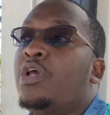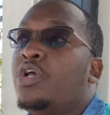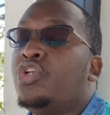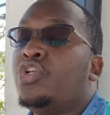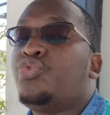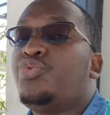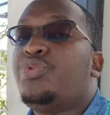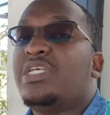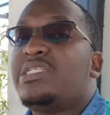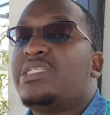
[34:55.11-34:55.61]
to
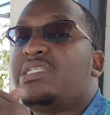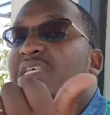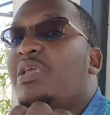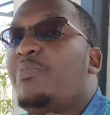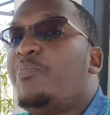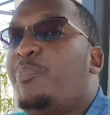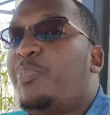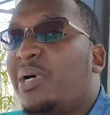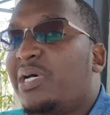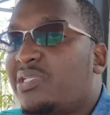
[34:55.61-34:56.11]
the same
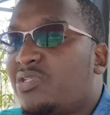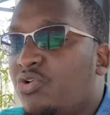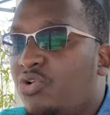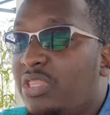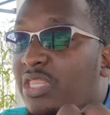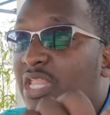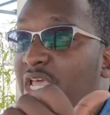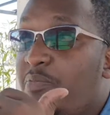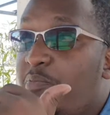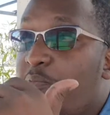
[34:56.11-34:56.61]
person,
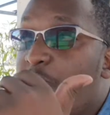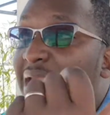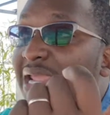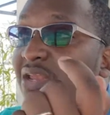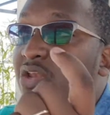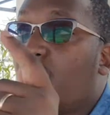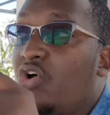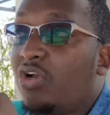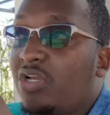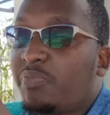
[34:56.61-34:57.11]
they may
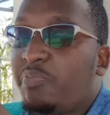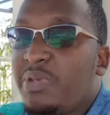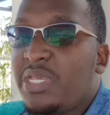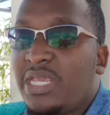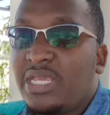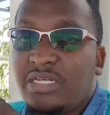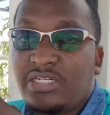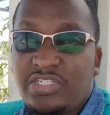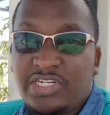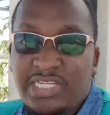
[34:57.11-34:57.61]
not be
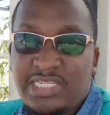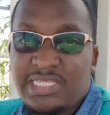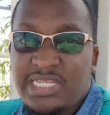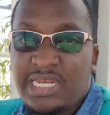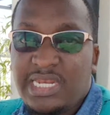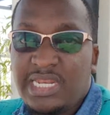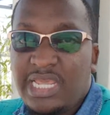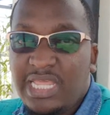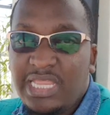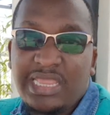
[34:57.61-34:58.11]
interested
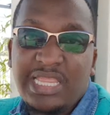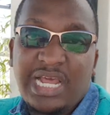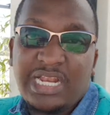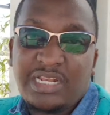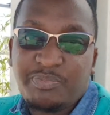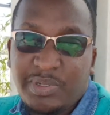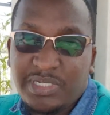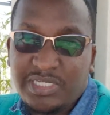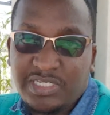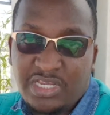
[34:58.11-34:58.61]
in that
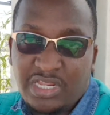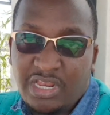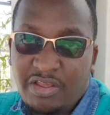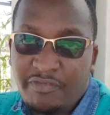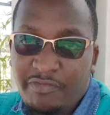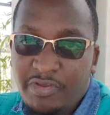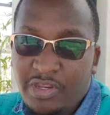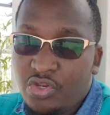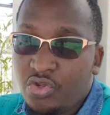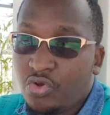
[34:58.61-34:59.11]
particular
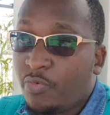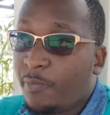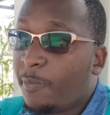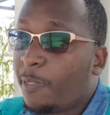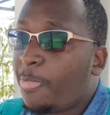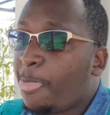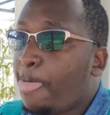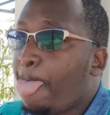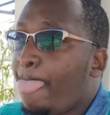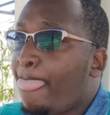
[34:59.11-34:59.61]
video.
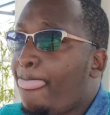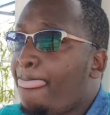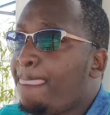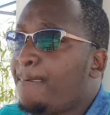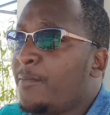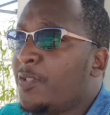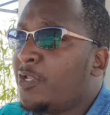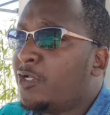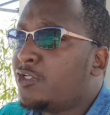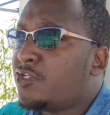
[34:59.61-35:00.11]

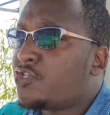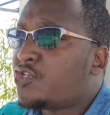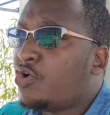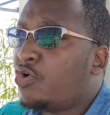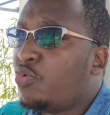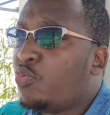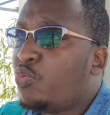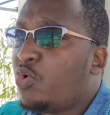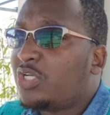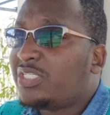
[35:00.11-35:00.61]
So
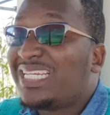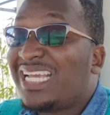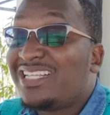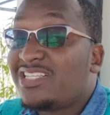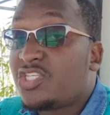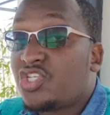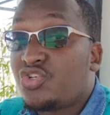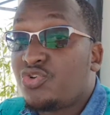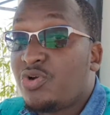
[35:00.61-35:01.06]
what tends to